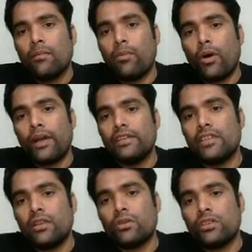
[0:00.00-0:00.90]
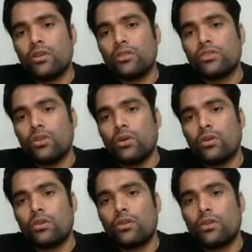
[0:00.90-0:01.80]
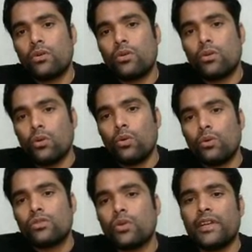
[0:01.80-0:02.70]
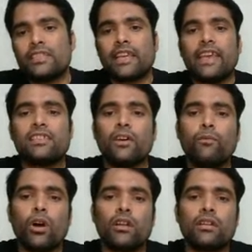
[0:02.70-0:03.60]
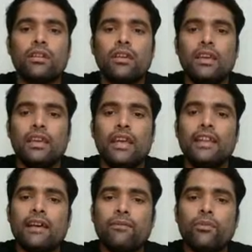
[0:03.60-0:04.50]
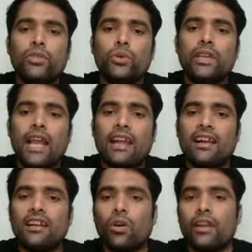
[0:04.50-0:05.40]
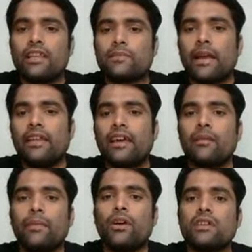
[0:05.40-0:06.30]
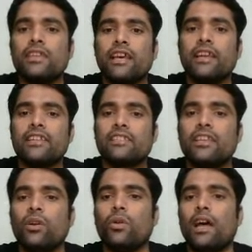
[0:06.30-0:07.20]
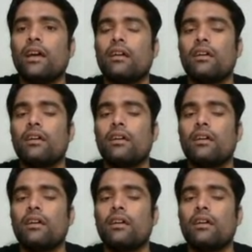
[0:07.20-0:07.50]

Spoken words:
0.0002, so it is a case of what? It have unilateral tolerance, my dear, because here it is 0, na?